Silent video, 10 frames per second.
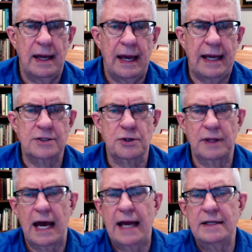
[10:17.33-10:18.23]
And so
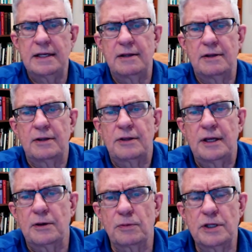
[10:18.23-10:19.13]
the idea that
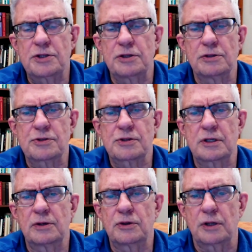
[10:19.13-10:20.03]
the originals
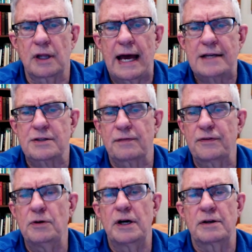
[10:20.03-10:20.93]
could last a
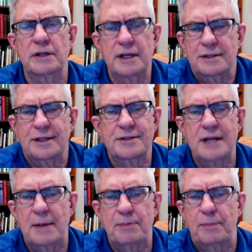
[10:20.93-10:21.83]
few hundred years, that's
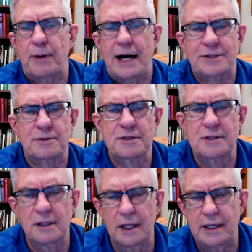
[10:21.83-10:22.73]
not preposterous
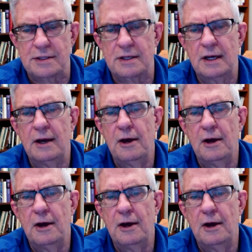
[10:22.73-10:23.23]
in the least.